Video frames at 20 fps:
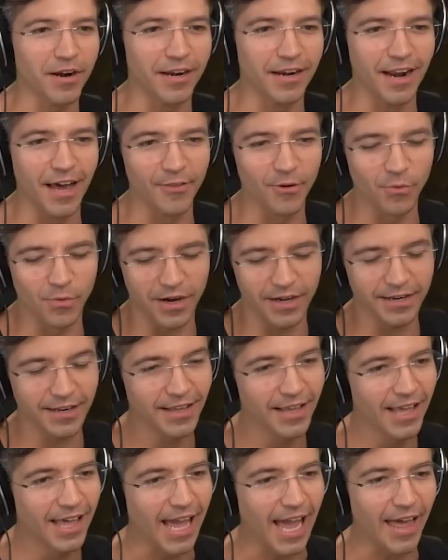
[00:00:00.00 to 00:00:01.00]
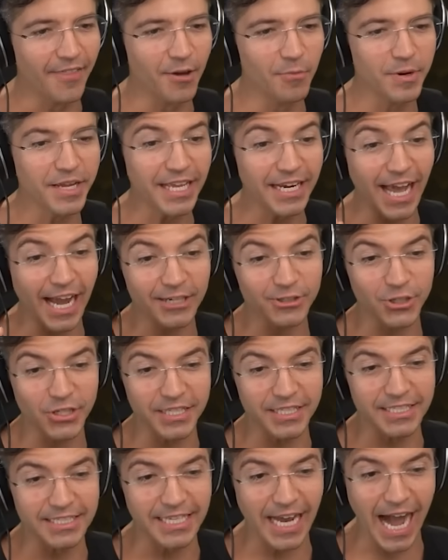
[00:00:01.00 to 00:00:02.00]
another one, and then we can actually
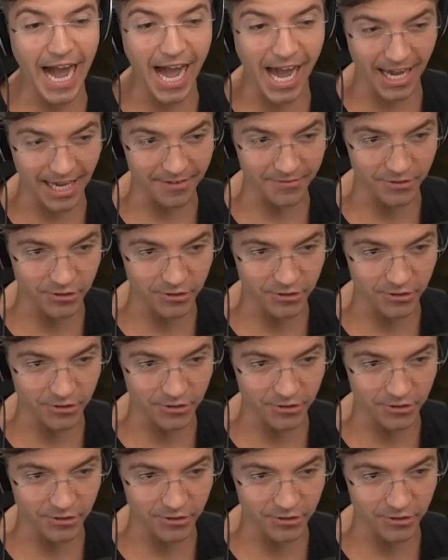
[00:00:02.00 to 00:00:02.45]
dye the